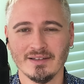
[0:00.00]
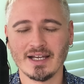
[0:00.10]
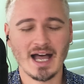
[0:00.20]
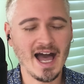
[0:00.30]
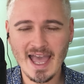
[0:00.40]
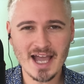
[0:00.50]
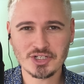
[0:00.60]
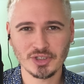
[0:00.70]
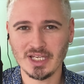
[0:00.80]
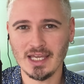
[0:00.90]
Like, I
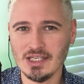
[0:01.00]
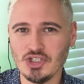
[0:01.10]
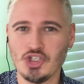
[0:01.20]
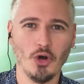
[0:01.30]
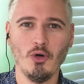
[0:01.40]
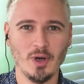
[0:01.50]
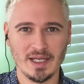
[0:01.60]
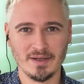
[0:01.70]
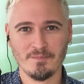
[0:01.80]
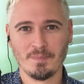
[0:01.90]
actually
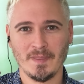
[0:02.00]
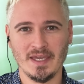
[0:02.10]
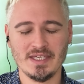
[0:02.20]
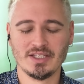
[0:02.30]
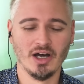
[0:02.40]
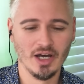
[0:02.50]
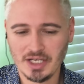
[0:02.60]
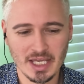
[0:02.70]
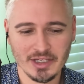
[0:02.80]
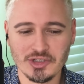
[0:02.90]
enjoy his
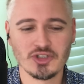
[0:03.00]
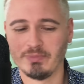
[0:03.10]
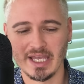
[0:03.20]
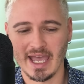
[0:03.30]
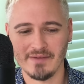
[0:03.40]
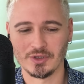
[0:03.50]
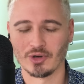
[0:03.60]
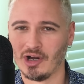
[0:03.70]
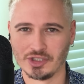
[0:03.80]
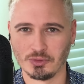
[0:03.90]
unhinged
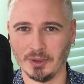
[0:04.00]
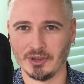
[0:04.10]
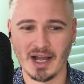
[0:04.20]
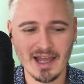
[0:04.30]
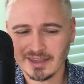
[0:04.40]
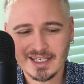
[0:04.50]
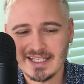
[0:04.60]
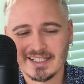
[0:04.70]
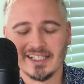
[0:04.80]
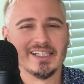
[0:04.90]
behavior on Twitter. I think
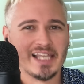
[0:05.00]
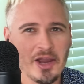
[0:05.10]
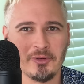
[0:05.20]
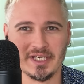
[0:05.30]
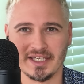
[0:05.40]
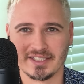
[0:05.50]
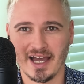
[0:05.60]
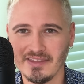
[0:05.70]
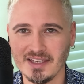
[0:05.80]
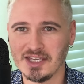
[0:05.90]
he's hilarious.
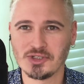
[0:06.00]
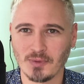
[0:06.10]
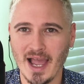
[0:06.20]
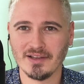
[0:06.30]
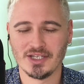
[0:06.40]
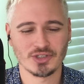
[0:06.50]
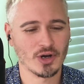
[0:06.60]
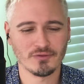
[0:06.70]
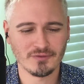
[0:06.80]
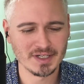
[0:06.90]
I think his rallies
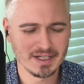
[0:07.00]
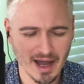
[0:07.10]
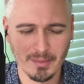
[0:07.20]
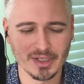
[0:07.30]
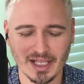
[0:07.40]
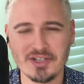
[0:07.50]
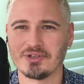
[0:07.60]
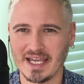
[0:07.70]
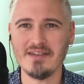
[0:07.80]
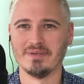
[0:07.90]
are phenomenal
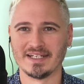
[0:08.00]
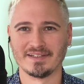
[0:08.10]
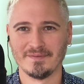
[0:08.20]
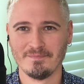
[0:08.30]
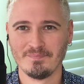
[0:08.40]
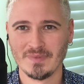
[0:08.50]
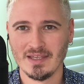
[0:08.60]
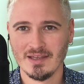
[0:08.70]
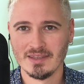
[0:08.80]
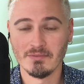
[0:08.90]
entertainment.
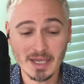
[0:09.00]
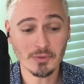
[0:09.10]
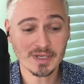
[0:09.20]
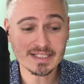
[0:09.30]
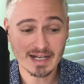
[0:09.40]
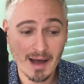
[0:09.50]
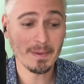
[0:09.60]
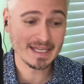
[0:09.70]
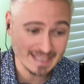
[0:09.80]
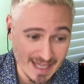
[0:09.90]
The main reason
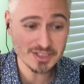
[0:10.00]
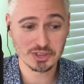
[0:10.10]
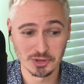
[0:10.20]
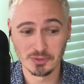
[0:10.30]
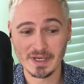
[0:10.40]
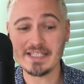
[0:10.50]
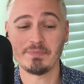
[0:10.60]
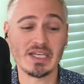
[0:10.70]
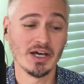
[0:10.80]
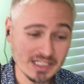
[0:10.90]
I'm against you is
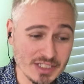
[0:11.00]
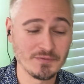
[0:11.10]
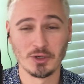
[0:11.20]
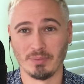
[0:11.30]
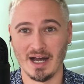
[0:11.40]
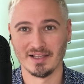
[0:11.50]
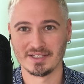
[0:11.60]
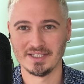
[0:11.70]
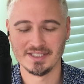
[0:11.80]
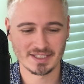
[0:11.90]
because of your
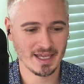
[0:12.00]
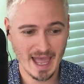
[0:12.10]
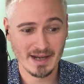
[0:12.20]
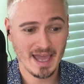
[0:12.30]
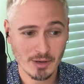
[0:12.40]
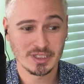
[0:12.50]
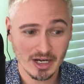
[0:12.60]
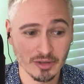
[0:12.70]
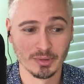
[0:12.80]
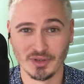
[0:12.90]
policies and how
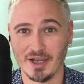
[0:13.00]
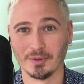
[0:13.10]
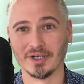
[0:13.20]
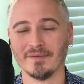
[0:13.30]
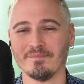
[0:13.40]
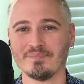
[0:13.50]
terrible they were.